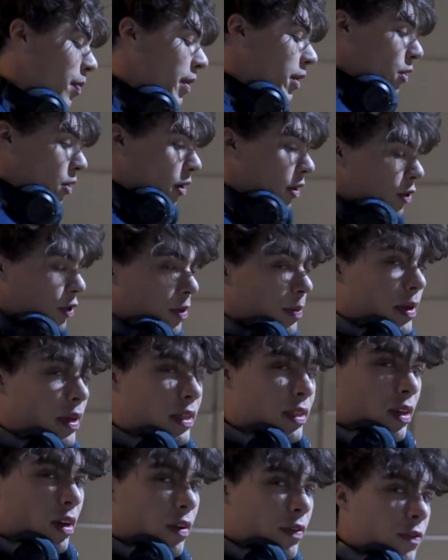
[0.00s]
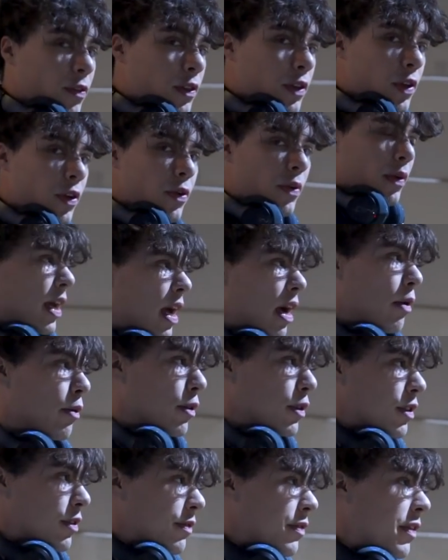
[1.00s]
me torturing myself for two
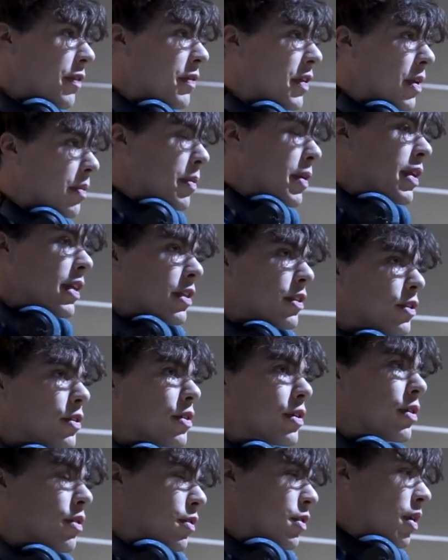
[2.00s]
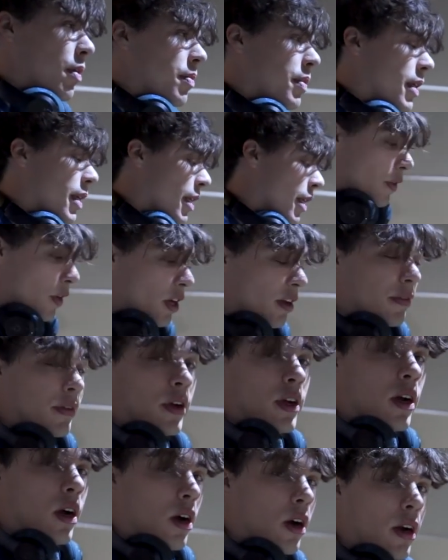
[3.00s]
hours and 15 minutes or something. Very,
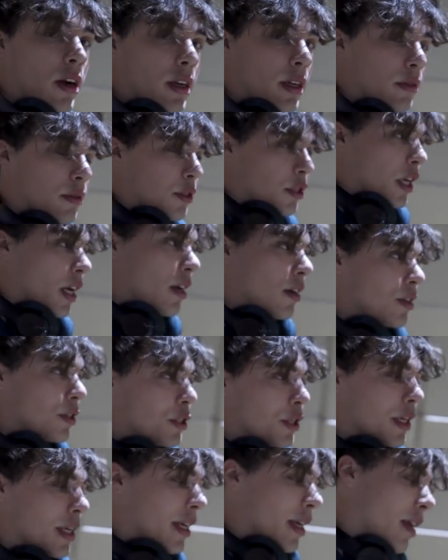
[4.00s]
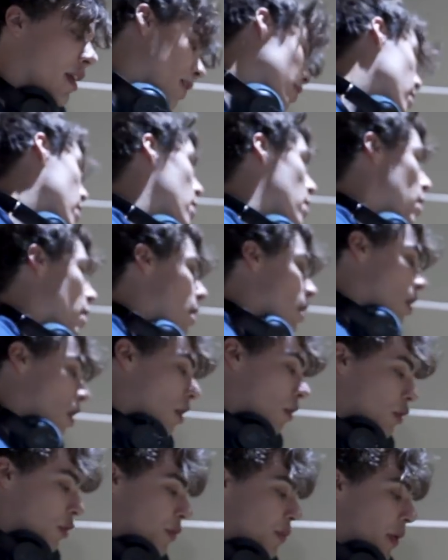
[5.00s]
very hard. It was challenging.
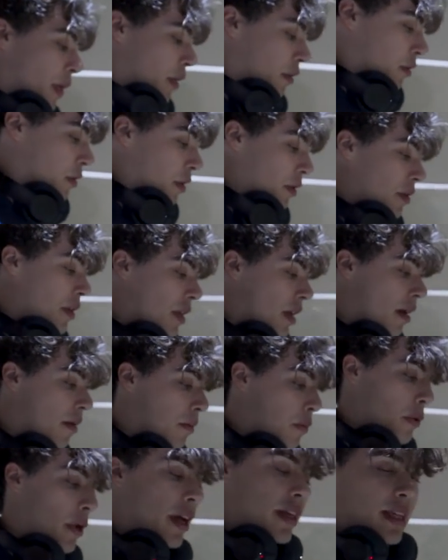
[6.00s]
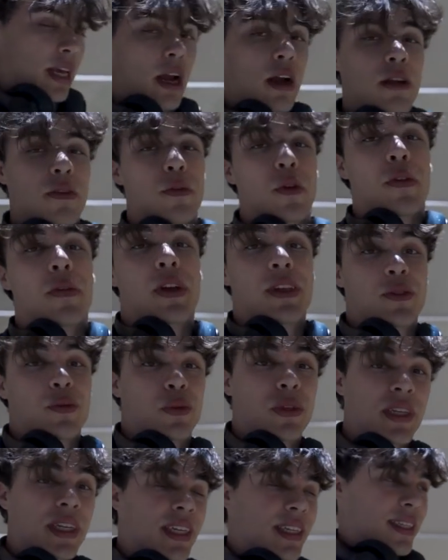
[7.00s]
All respect goes out to Tom Platz. I don't even know if that's
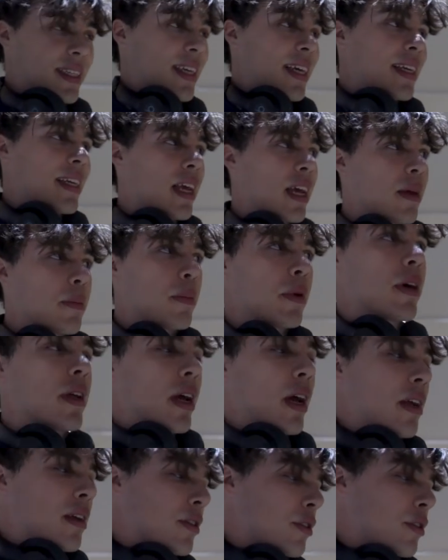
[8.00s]
really his leg day, but I'd